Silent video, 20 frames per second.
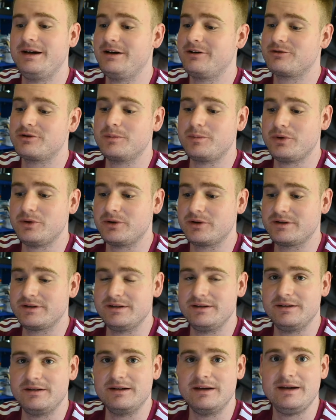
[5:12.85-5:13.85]

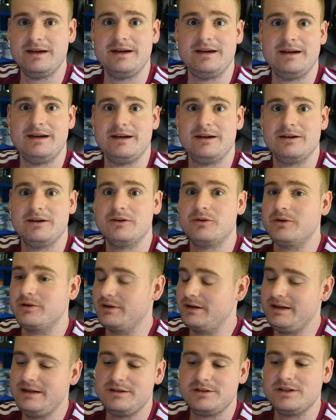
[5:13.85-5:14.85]
reported, or
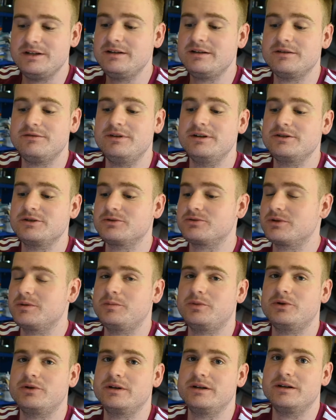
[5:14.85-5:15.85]
each individual
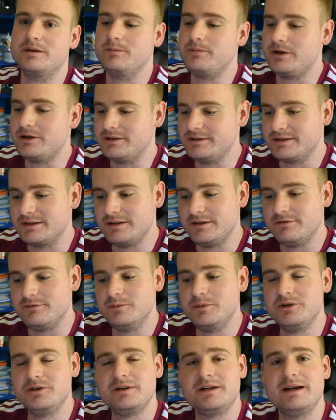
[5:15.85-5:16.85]
reported, a positive
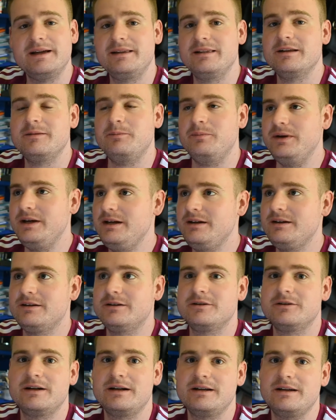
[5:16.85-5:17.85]
mood and
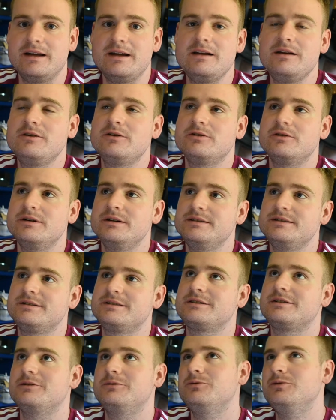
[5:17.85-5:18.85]
libido had
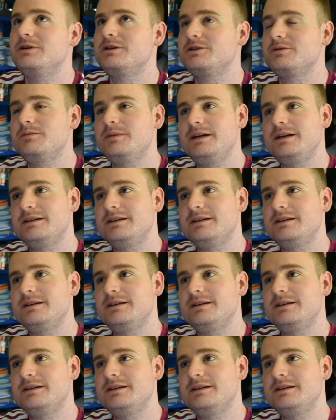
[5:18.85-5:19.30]
increased, which